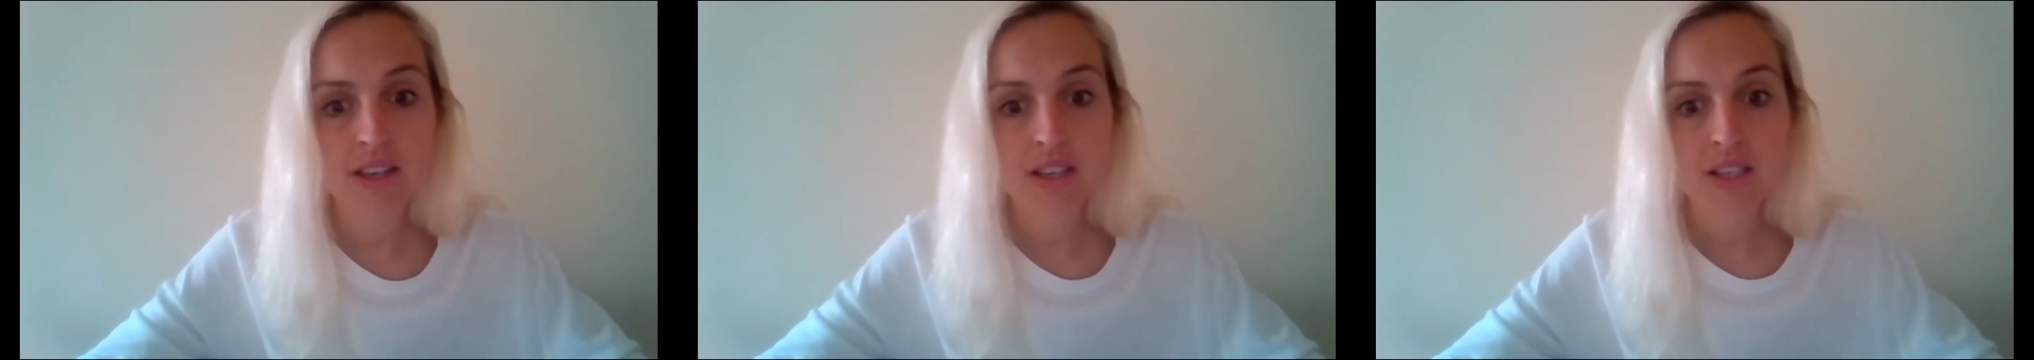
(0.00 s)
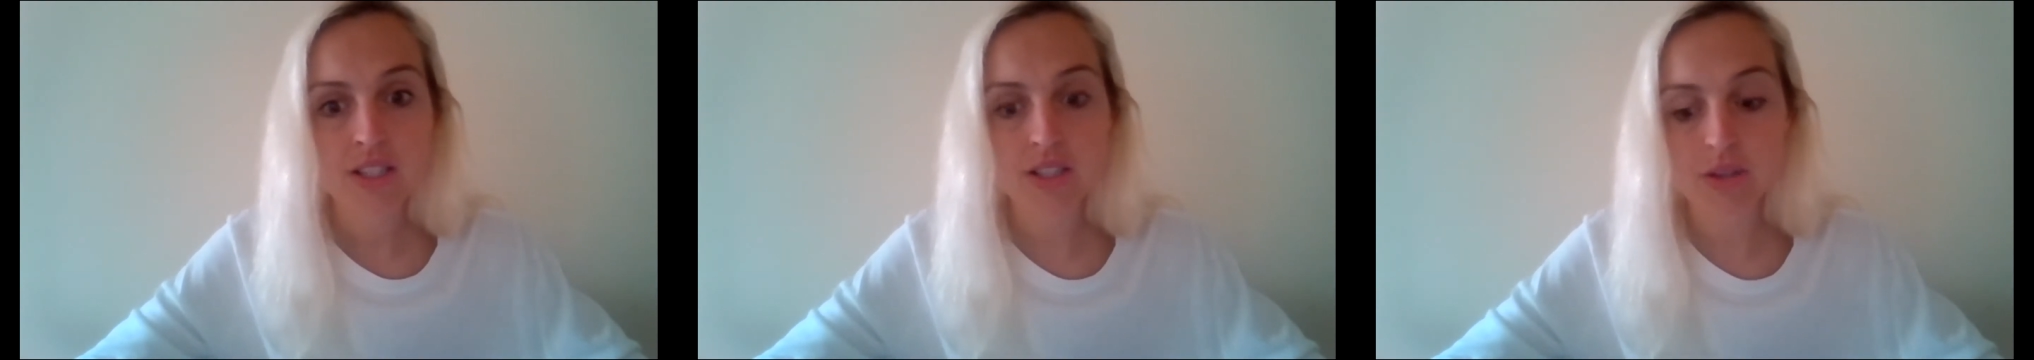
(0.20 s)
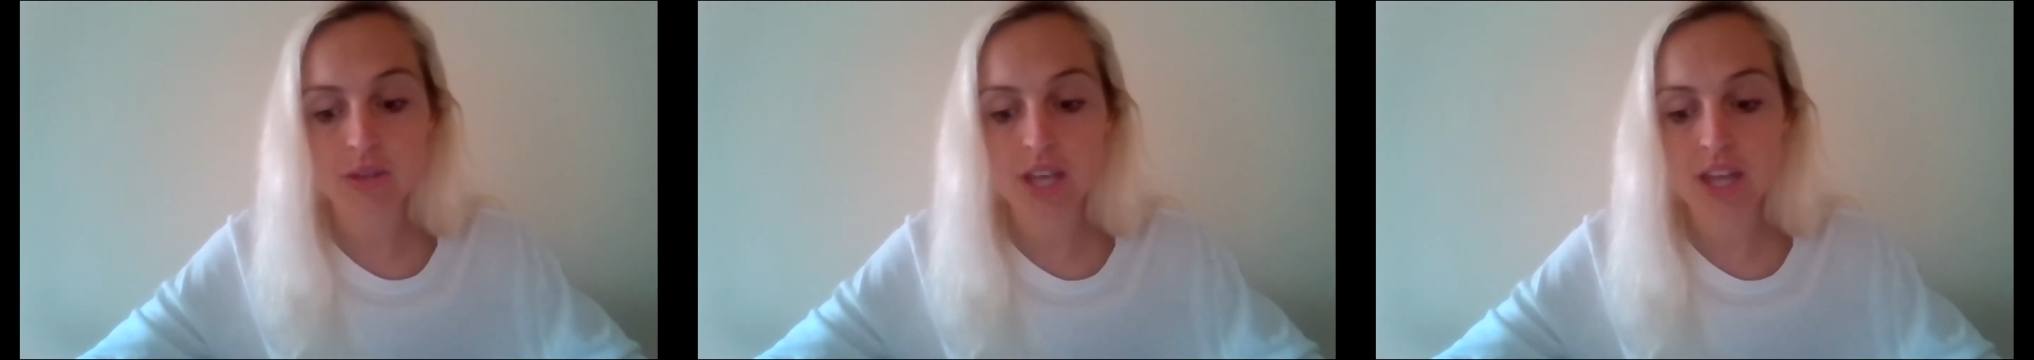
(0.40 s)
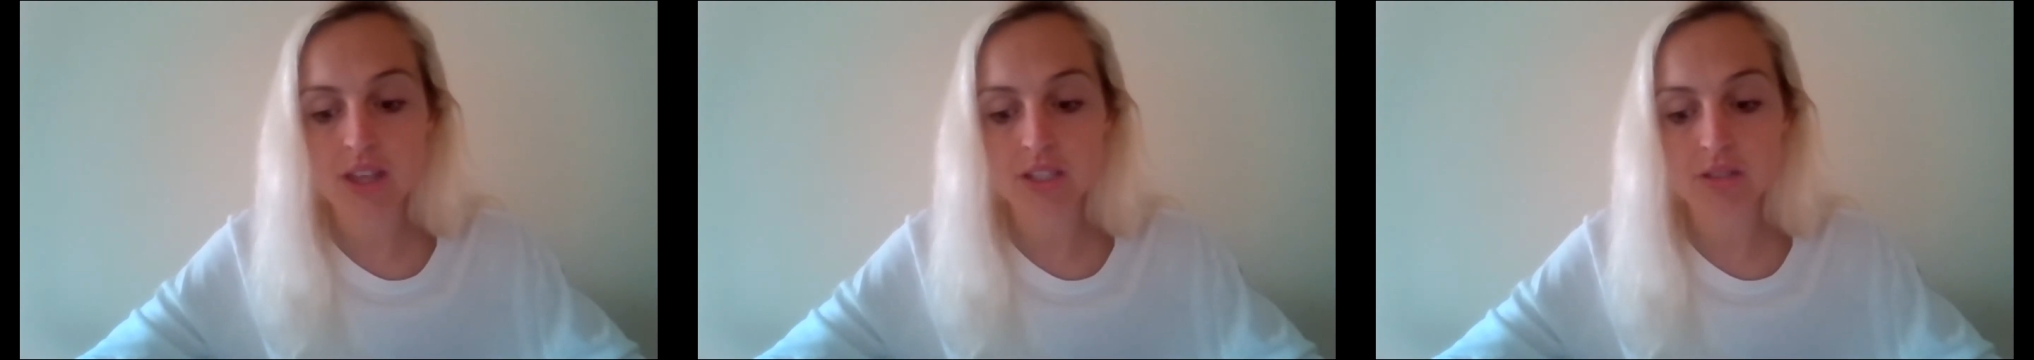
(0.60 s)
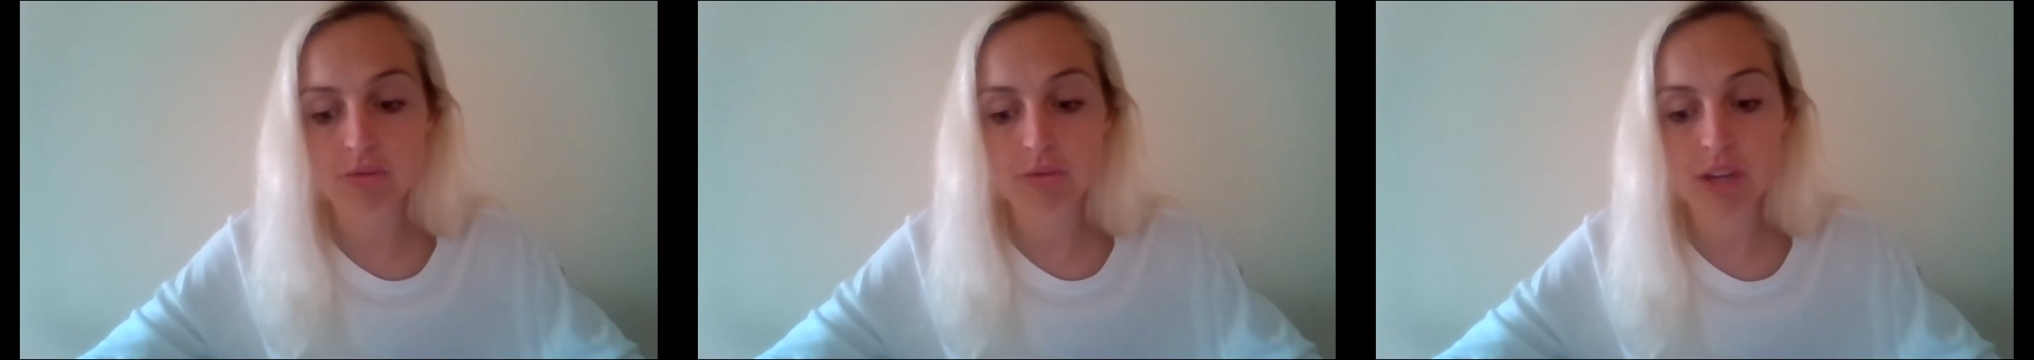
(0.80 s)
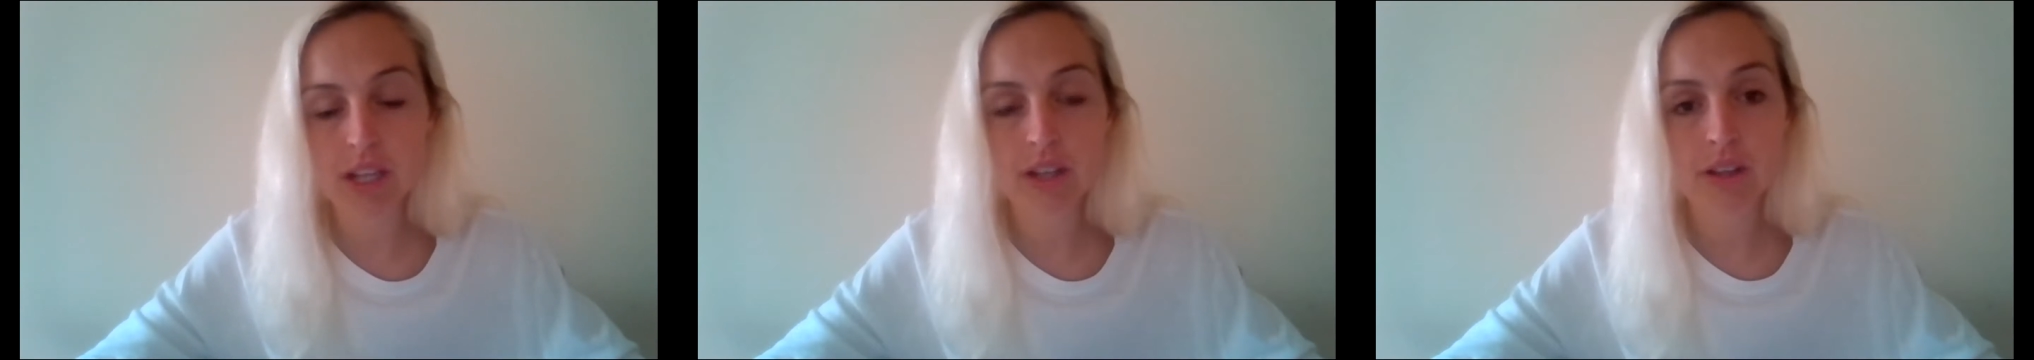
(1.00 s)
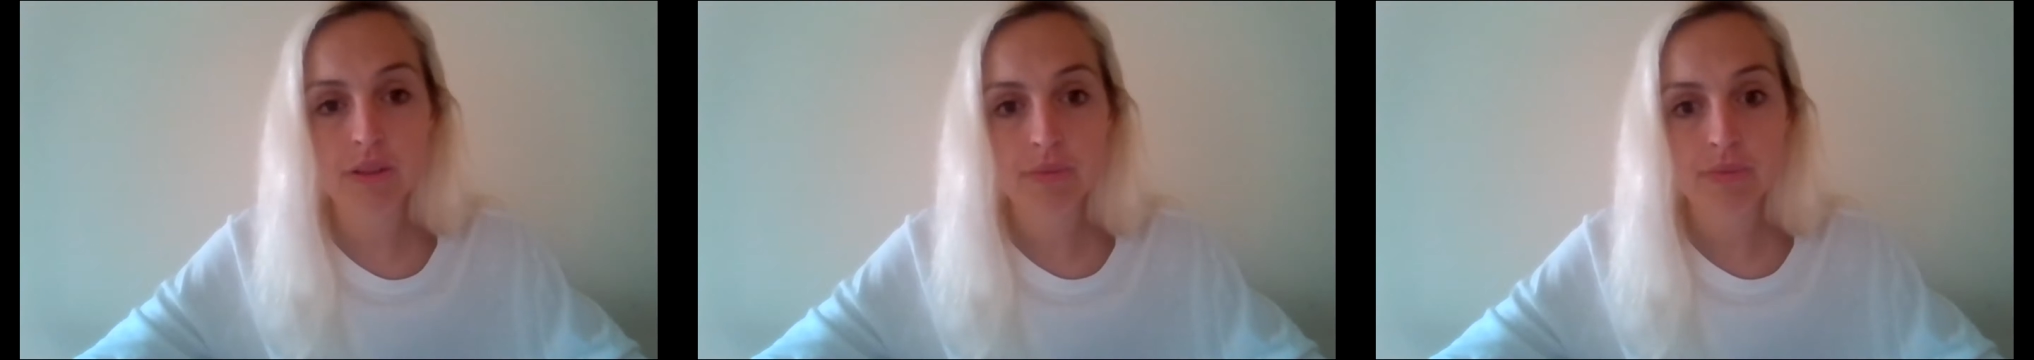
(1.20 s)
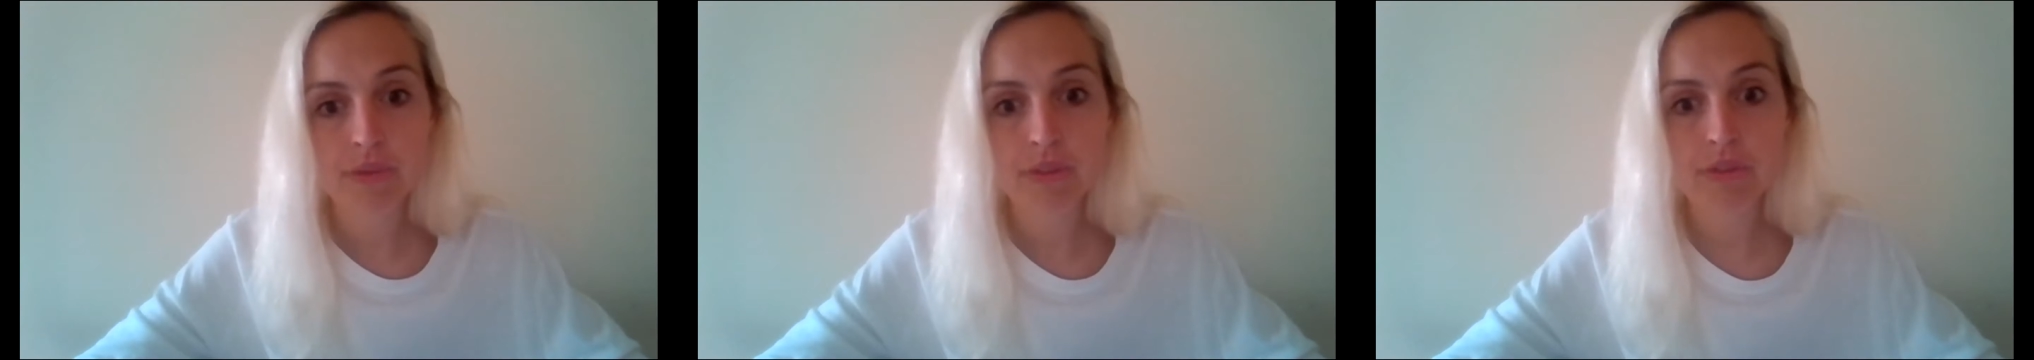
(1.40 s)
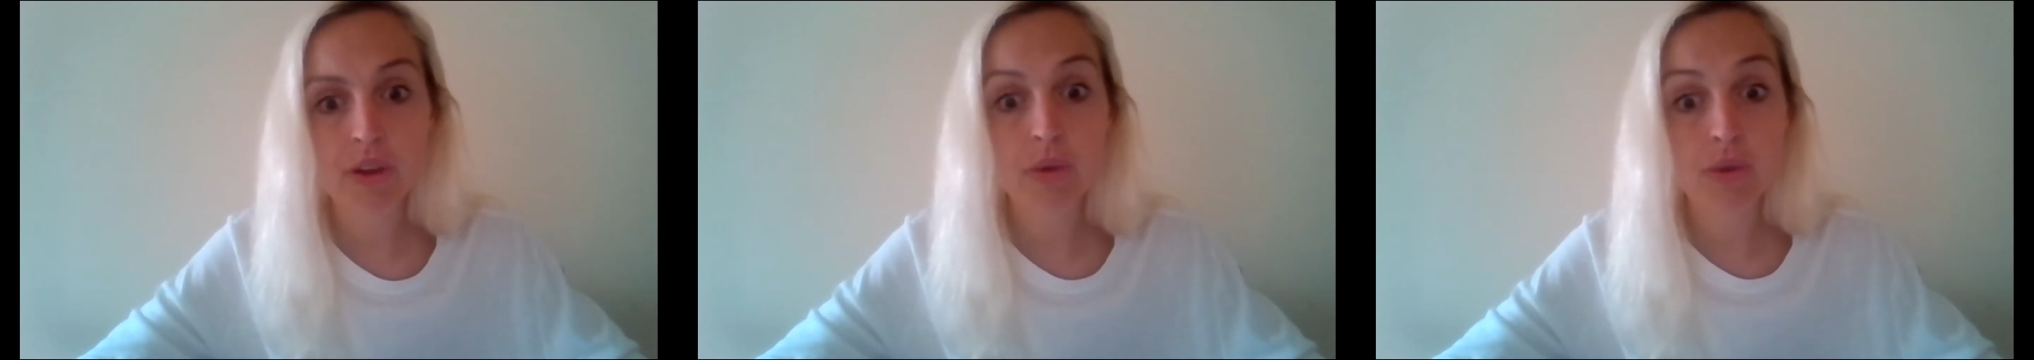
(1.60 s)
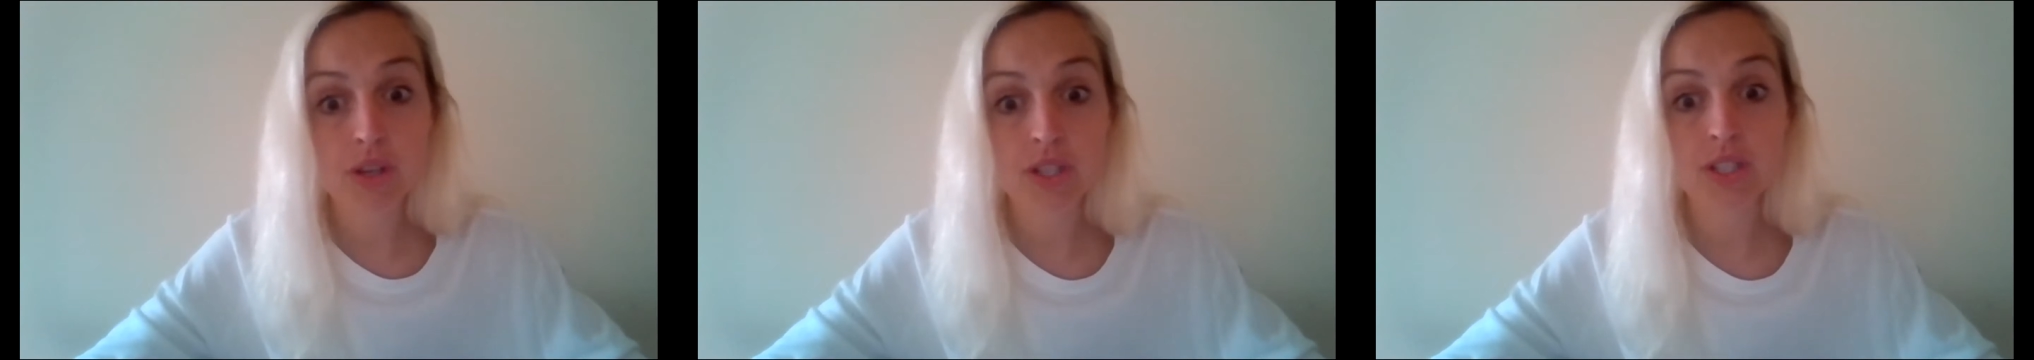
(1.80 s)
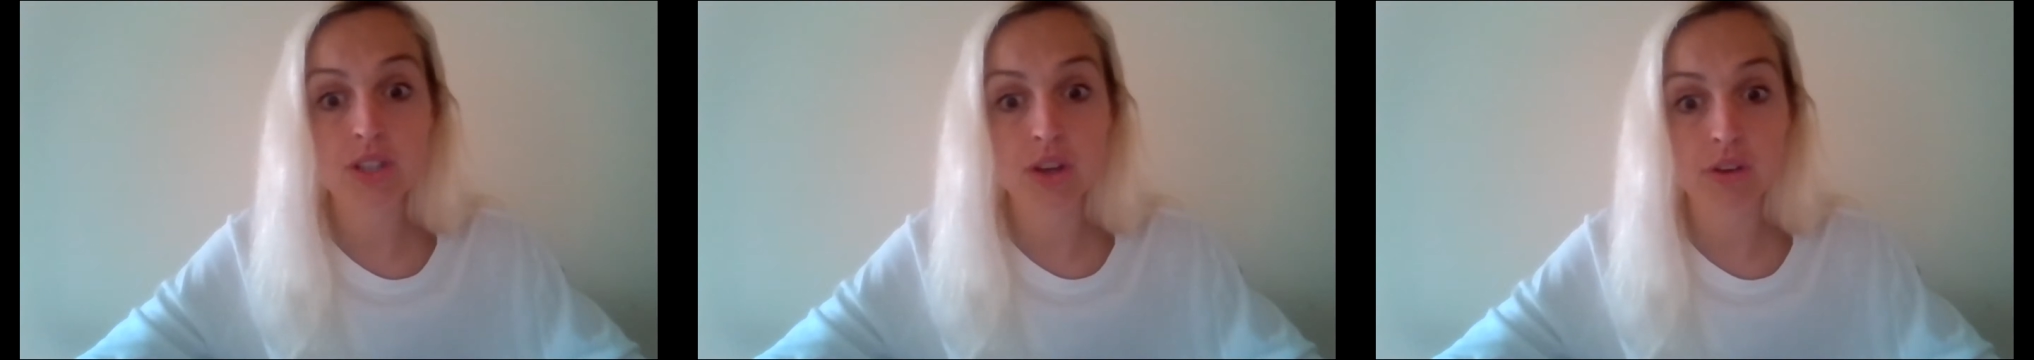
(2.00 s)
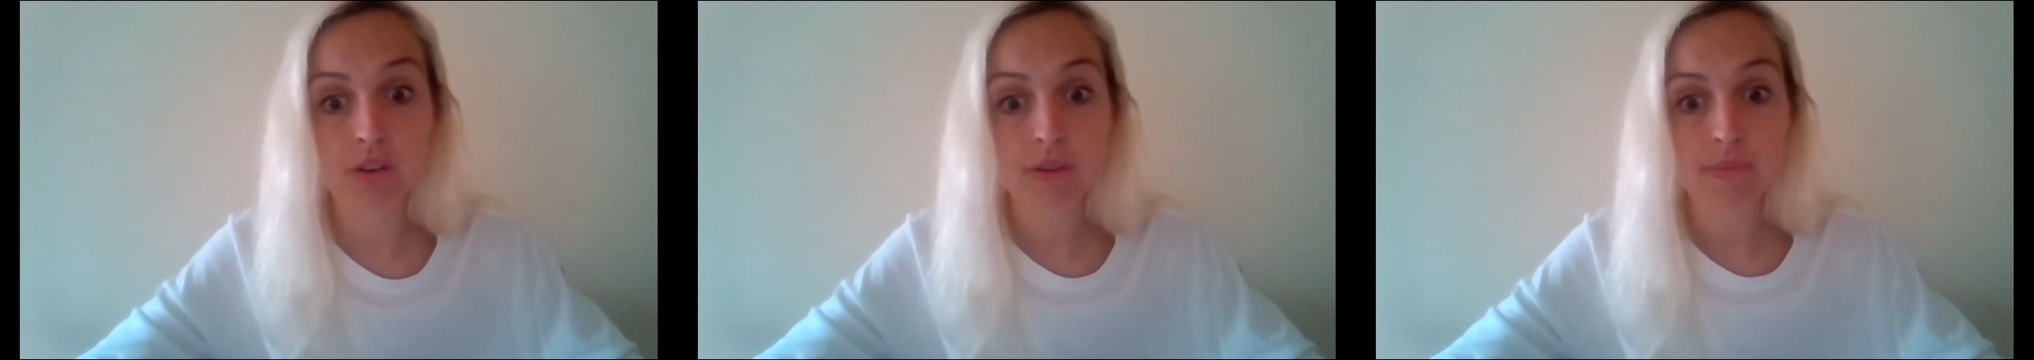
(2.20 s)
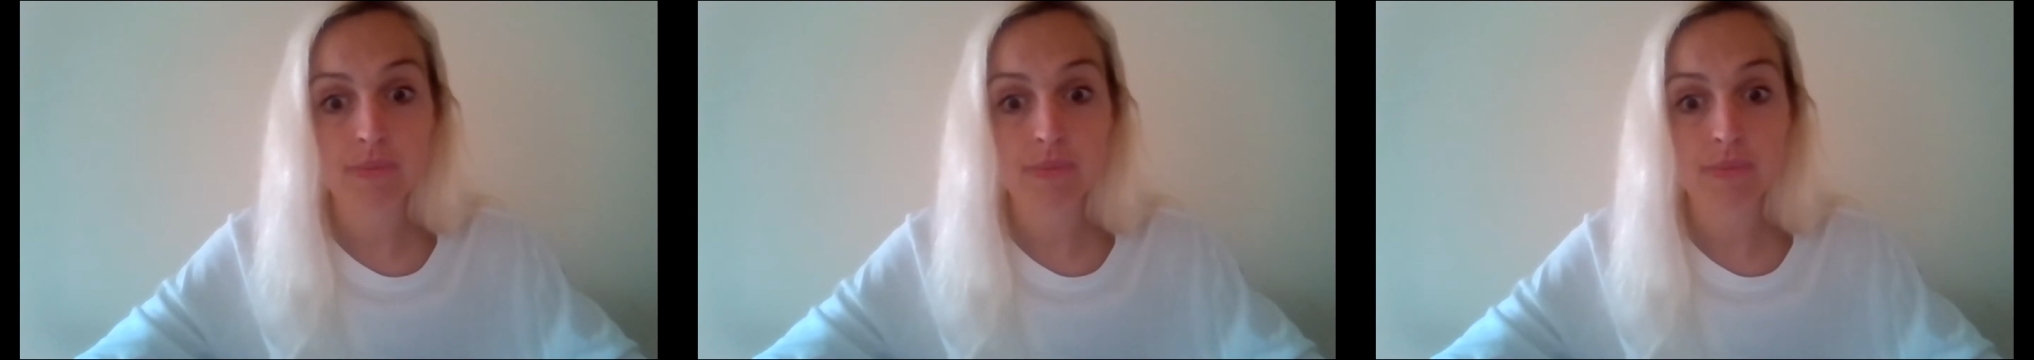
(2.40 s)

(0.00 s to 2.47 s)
So yeah, there's a real focus on